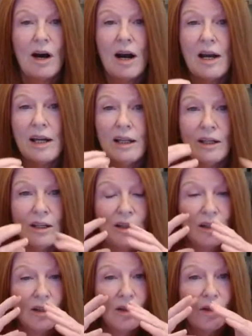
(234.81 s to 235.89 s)
I
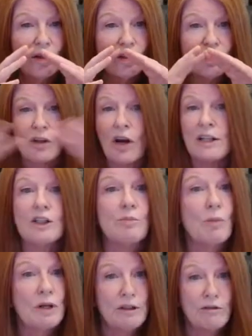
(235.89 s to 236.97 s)
saw it
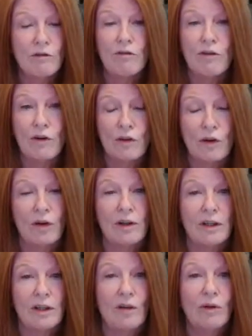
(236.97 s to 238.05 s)
spread even further.